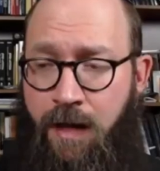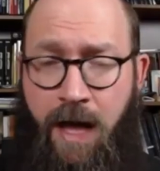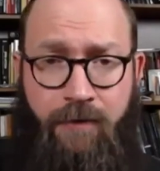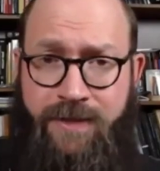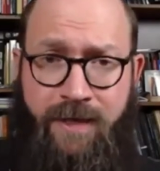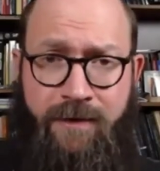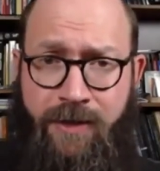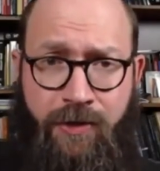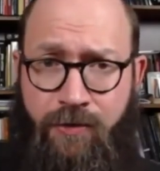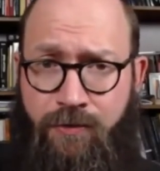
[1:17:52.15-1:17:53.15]
"How dare
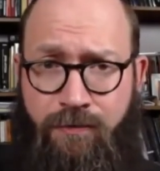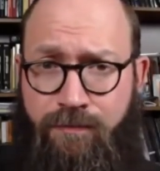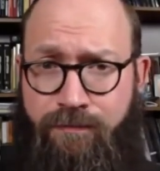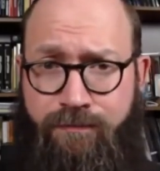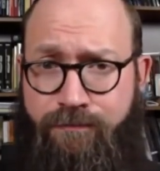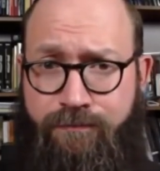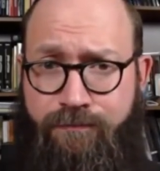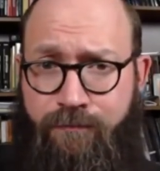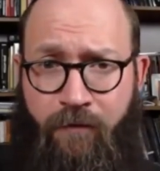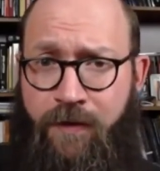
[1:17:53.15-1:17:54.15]
you
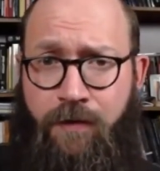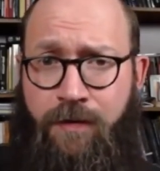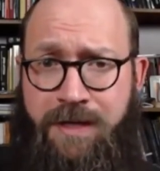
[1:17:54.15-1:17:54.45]
reveal